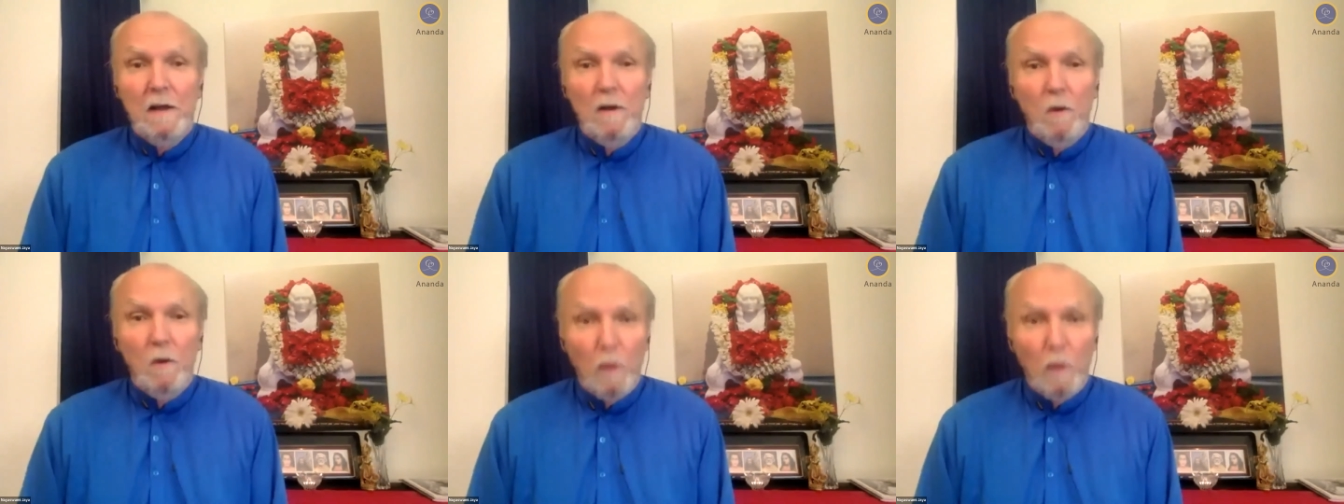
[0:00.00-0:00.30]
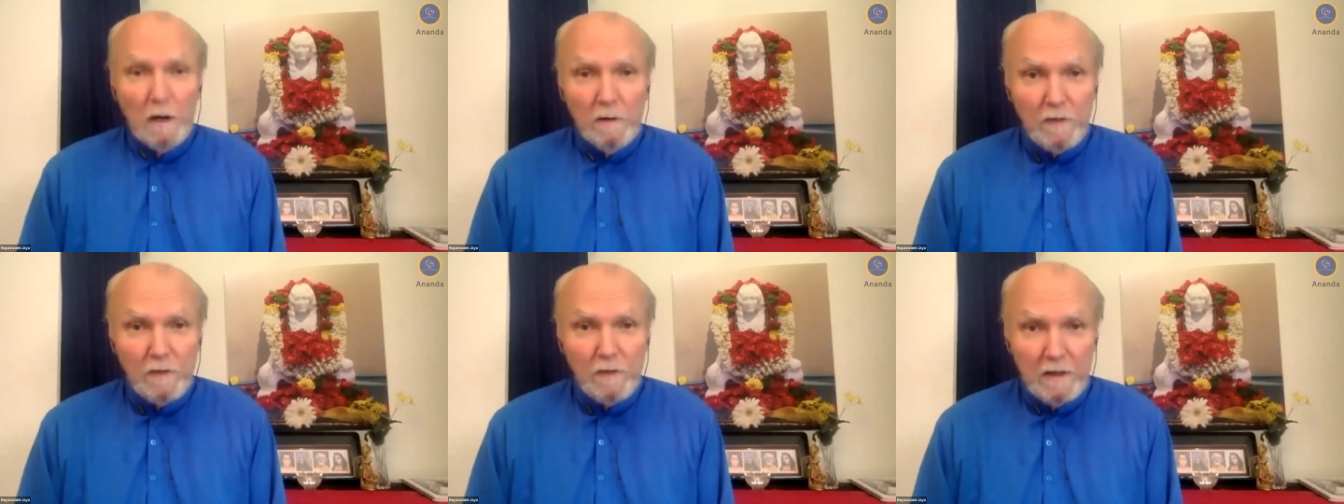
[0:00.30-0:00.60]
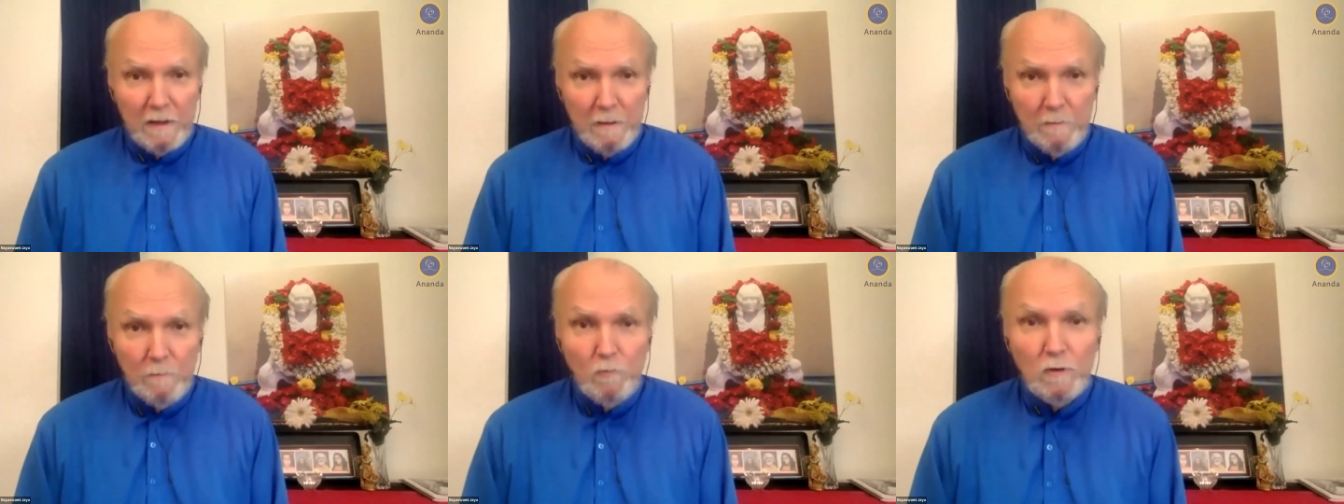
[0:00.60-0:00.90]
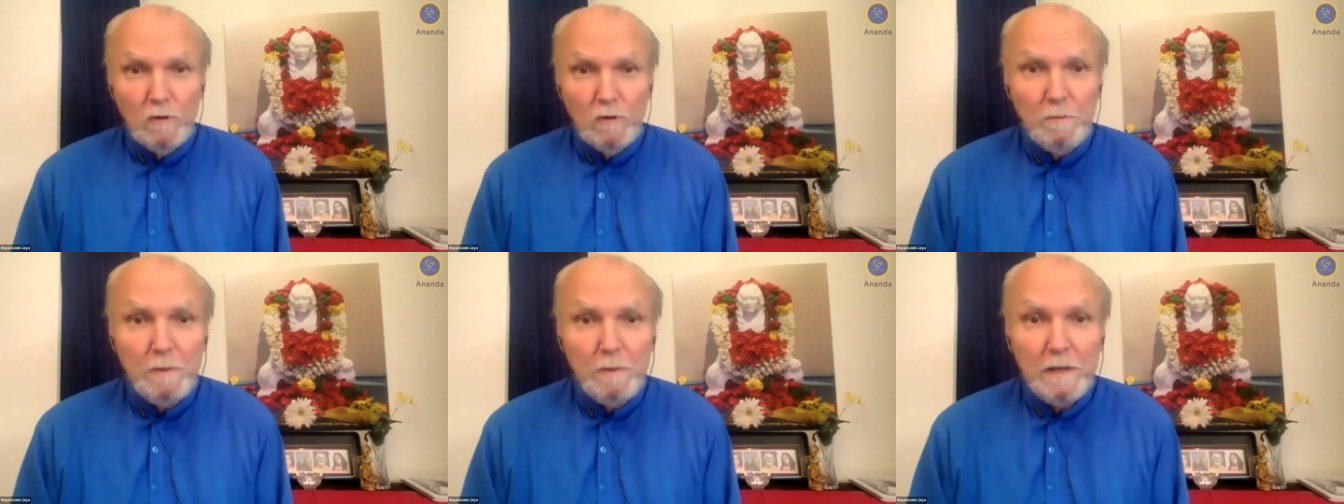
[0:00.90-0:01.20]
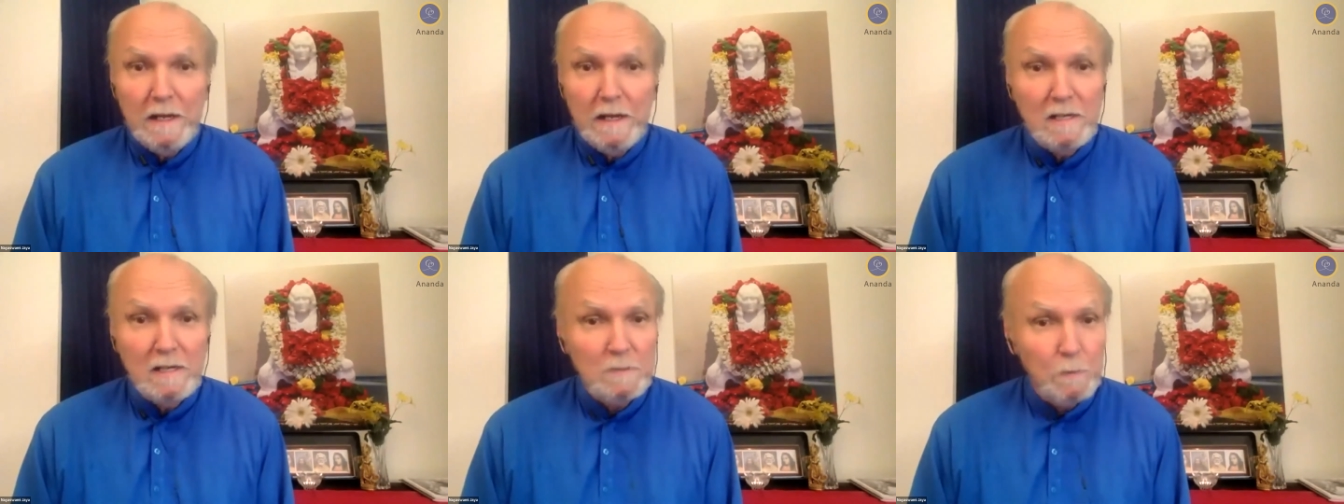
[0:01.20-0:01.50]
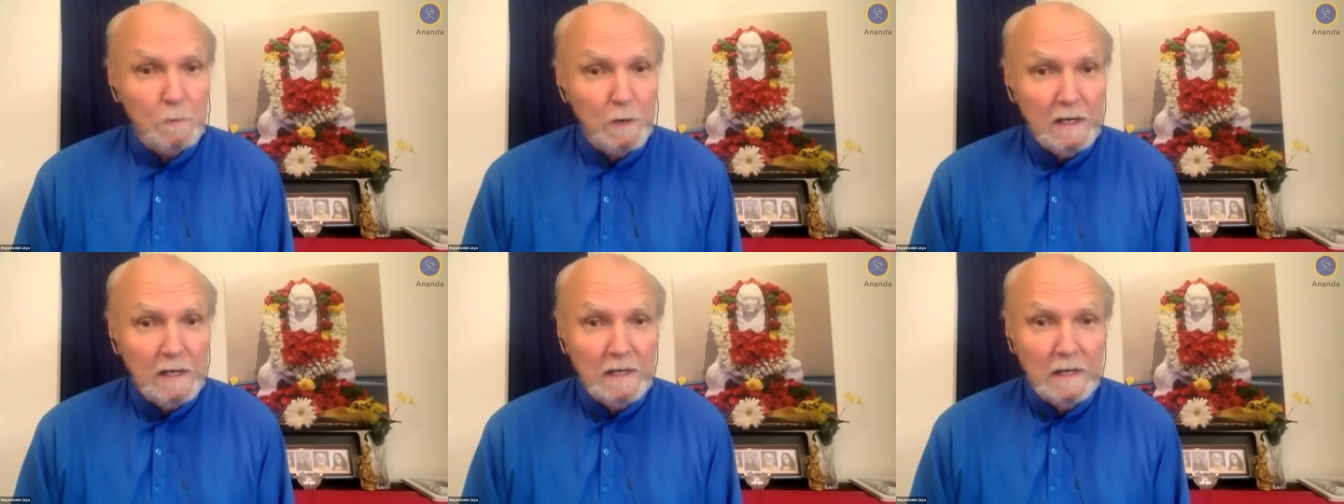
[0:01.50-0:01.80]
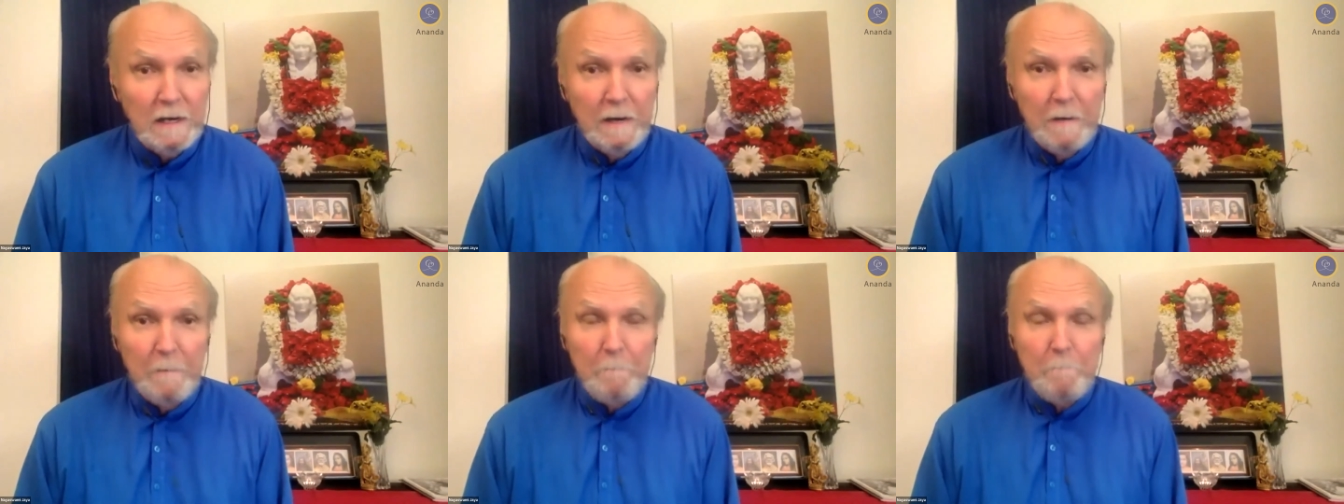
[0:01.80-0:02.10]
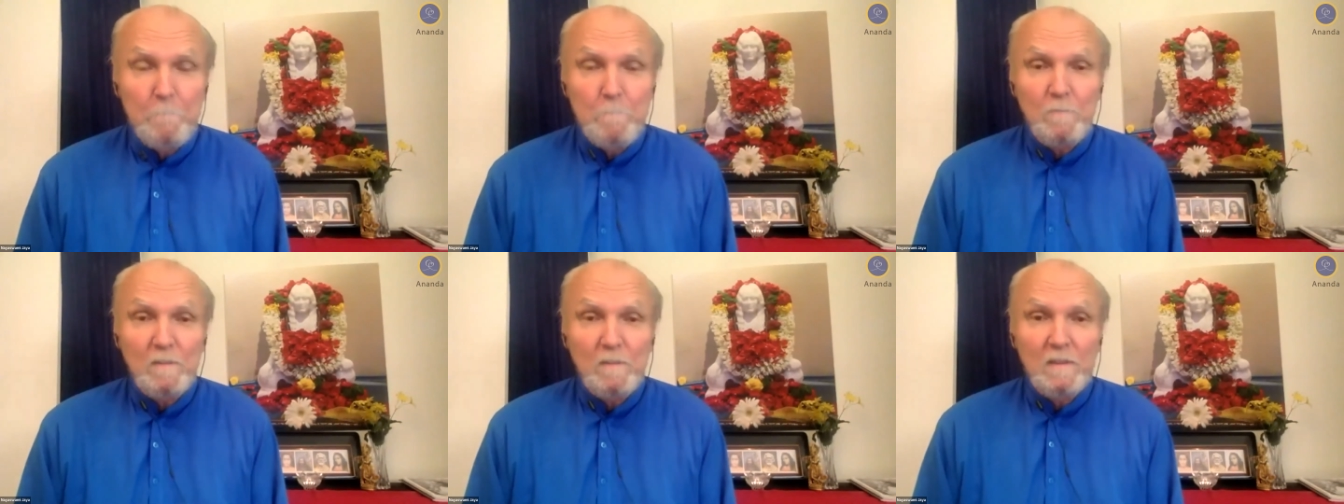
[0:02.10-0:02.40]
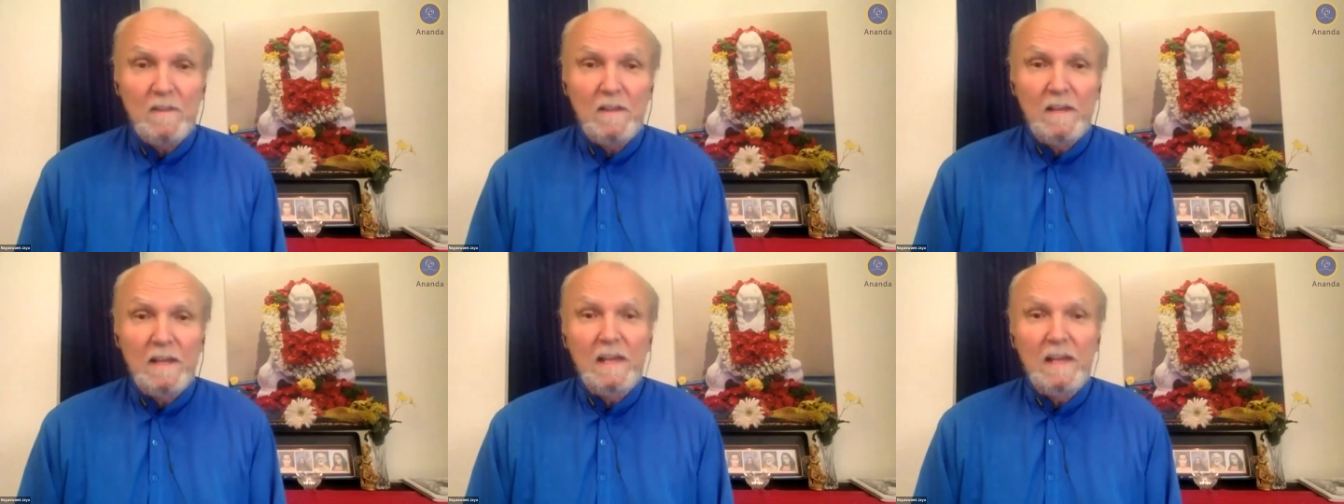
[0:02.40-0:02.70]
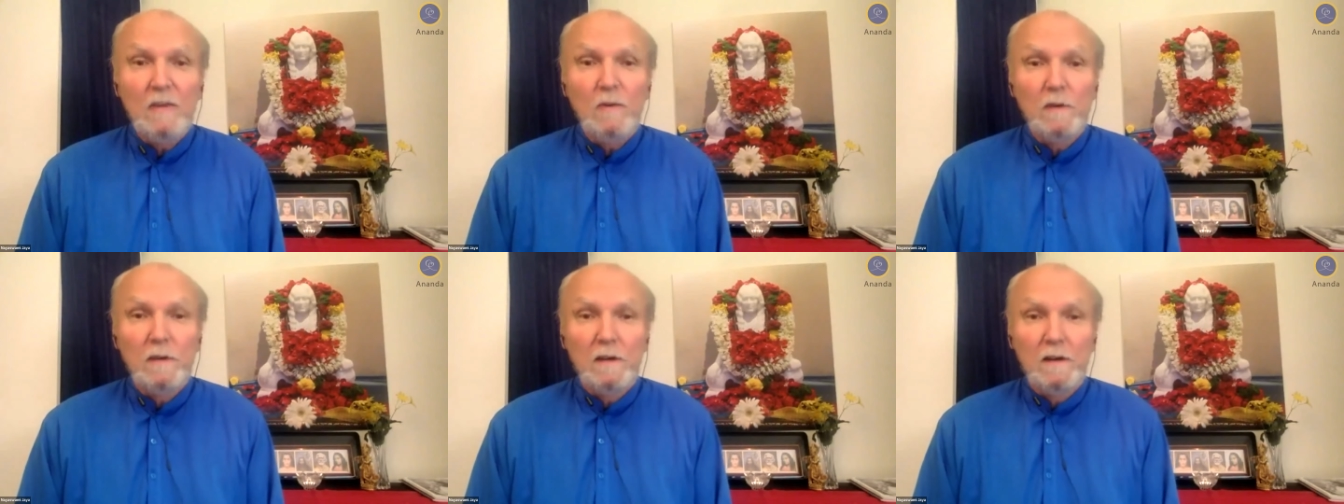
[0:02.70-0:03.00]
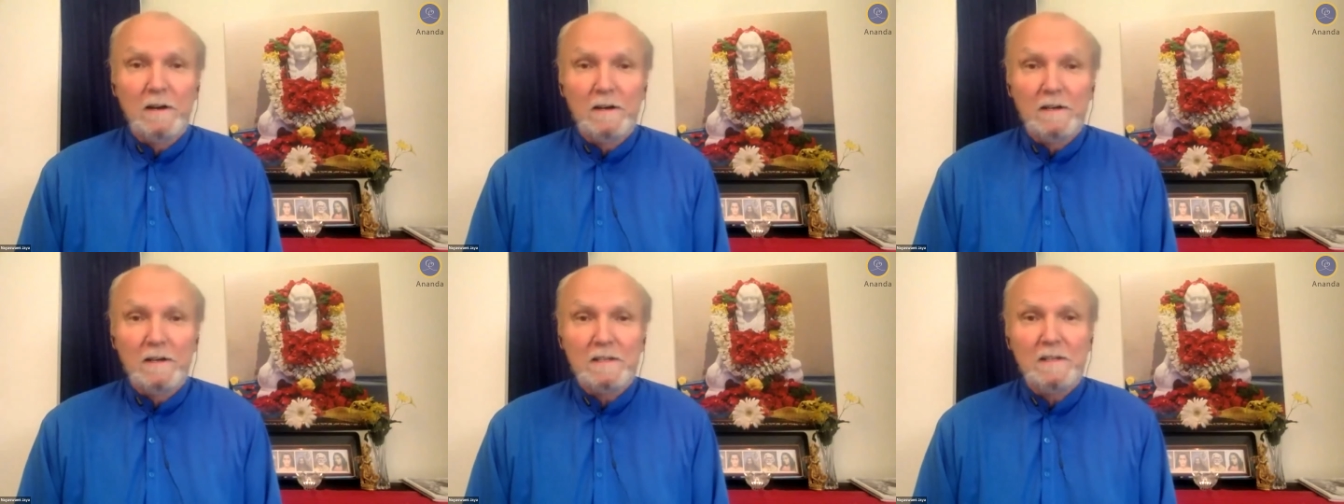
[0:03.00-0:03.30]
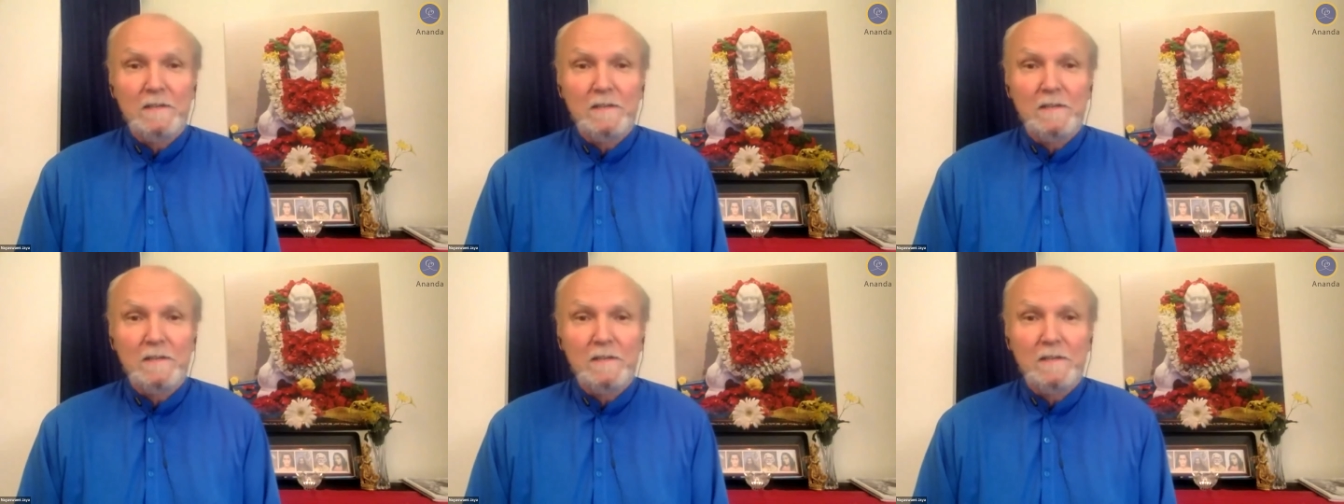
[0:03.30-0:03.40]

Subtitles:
one of them would be springtime, the equinox.